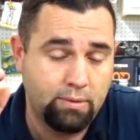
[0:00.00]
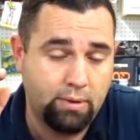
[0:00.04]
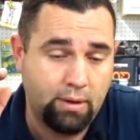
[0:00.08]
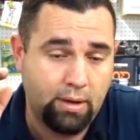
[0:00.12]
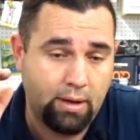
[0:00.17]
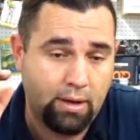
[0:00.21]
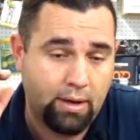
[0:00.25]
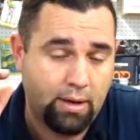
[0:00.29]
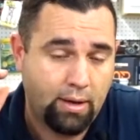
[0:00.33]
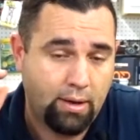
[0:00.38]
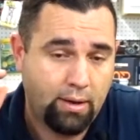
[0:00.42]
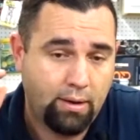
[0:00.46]

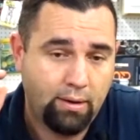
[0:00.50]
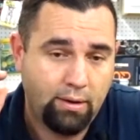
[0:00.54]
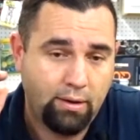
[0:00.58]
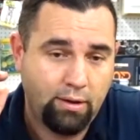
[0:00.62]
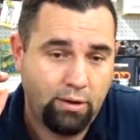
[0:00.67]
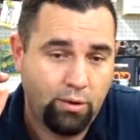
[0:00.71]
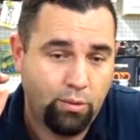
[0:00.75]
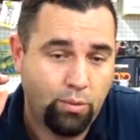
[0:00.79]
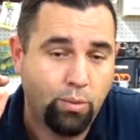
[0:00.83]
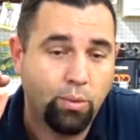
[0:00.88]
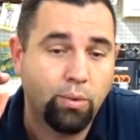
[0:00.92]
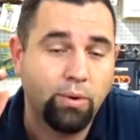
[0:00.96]

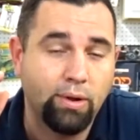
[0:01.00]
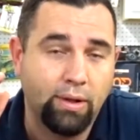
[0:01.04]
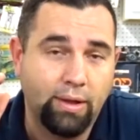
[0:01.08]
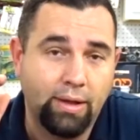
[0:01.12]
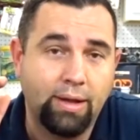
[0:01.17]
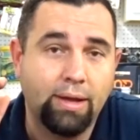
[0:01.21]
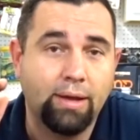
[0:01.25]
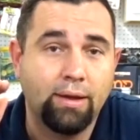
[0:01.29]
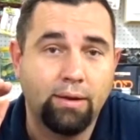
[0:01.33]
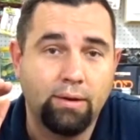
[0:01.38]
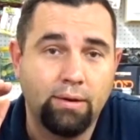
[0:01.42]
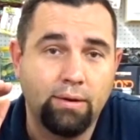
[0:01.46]
You were really
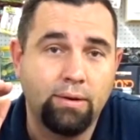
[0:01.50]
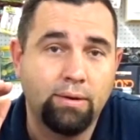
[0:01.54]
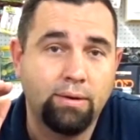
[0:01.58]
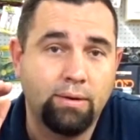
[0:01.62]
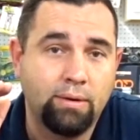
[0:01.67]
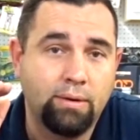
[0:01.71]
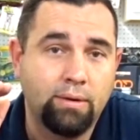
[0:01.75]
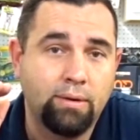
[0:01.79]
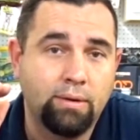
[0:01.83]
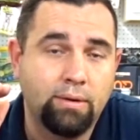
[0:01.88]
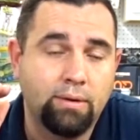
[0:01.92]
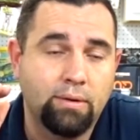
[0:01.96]
getting
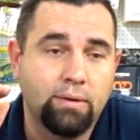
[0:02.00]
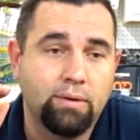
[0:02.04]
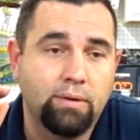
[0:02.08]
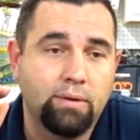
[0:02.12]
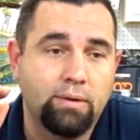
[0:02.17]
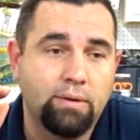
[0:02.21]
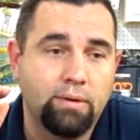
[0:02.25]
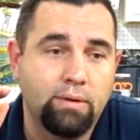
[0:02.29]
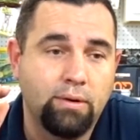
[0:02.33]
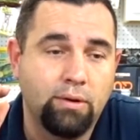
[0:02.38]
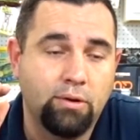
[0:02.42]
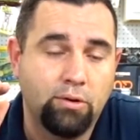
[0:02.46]

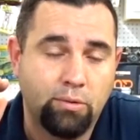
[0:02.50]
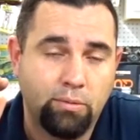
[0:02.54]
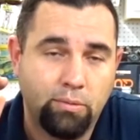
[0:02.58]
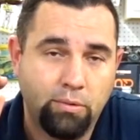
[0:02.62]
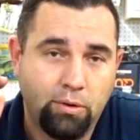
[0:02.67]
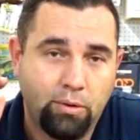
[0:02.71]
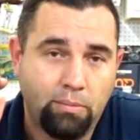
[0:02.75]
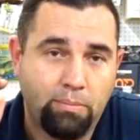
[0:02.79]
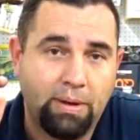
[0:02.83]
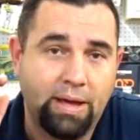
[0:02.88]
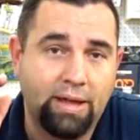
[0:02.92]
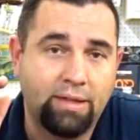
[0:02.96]

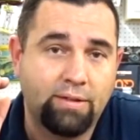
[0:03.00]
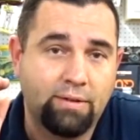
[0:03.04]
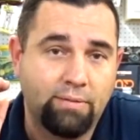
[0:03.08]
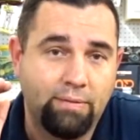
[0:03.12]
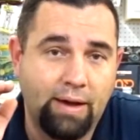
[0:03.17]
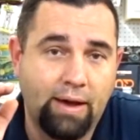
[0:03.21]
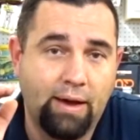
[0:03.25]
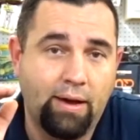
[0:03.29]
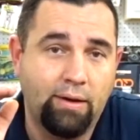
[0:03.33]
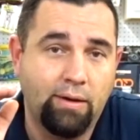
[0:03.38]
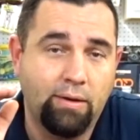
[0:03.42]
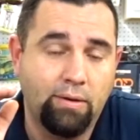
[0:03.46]
your best
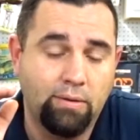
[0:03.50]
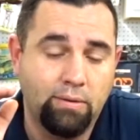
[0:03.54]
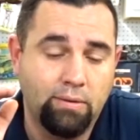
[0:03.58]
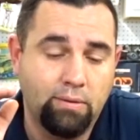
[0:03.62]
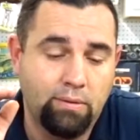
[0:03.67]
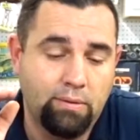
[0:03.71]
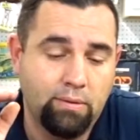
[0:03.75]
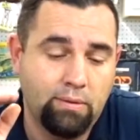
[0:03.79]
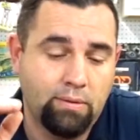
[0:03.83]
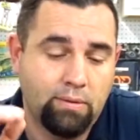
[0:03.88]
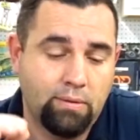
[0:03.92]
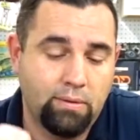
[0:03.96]
value,
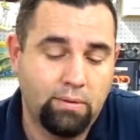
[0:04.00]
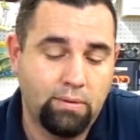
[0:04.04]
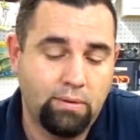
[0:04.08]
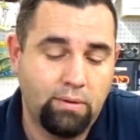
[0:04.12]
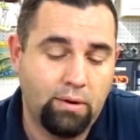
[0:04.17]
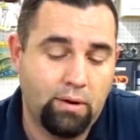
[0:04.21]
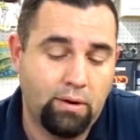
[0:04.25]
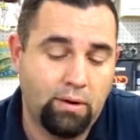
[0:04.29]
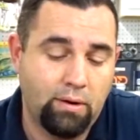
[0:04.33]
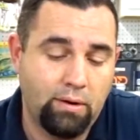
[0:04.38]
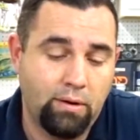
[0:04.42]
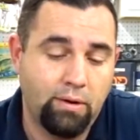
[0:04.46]

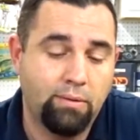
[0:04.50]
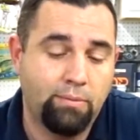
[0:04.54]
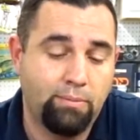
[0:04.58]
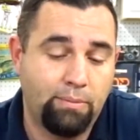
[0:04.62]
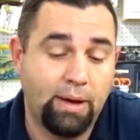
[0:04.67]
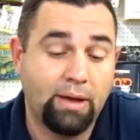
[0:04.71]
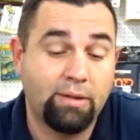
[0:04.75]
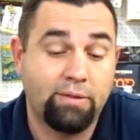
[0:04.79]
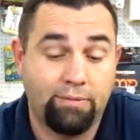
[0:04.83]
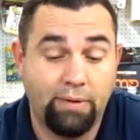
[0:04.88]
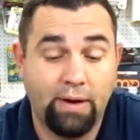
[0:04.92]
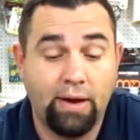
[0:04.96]
or your
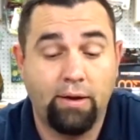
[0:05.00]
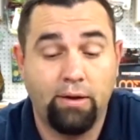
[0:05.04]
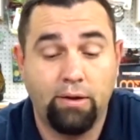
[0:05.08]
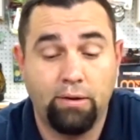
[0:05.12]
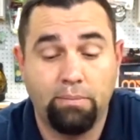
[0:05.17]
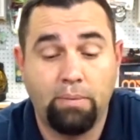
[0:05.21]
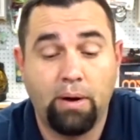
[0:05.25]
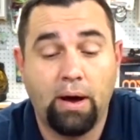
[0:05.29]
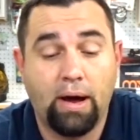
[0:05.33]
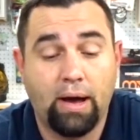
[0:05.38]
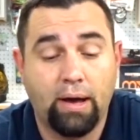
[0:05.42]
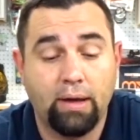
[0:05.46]
best
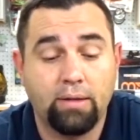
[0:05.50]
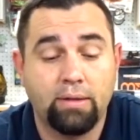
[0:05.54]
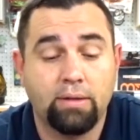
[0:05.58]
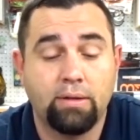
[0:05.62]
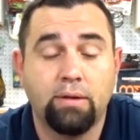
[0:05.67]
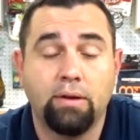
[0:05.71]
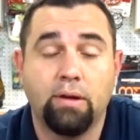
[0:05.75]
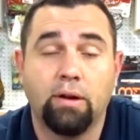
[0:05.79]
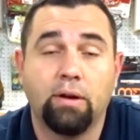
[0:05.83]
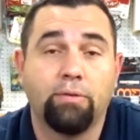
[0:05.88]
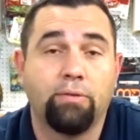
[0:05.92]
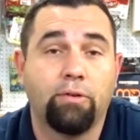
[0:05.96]
valued box,
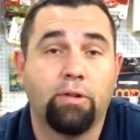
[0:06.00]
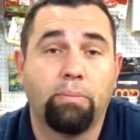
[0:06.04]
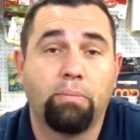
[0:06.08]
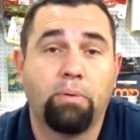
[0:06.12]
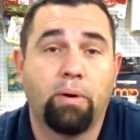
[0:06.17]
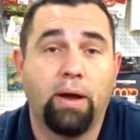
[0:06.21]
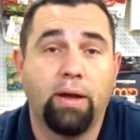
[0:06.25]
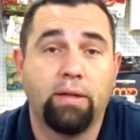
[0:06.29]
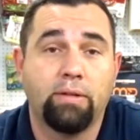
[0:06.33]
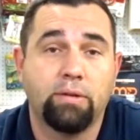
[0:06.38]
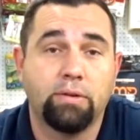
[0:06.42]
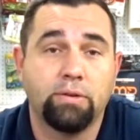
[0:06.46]
you know, for the
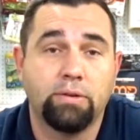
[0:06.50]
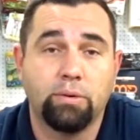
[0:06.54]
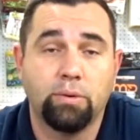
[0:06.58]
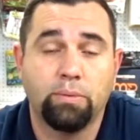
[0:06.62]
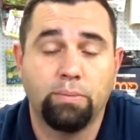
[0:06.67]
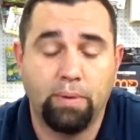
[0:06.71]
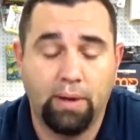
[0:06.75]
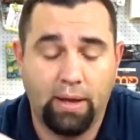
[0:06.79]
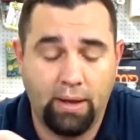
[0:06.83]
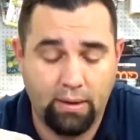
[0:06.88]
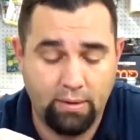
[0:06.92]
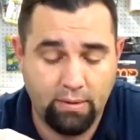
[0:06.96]
price that you were
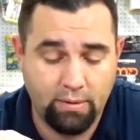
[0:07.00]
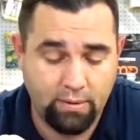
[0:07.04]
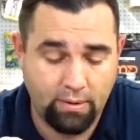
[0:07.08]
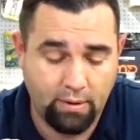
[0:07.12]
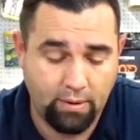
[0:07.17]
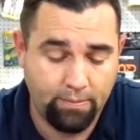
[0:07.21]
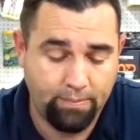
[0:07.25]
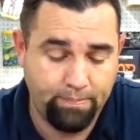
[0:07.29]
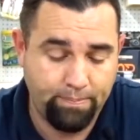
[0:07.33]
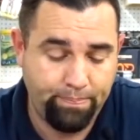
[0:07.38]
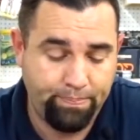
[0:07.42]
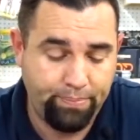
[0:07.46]
paying.
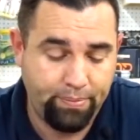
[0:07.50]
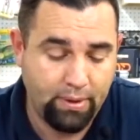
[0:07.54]
So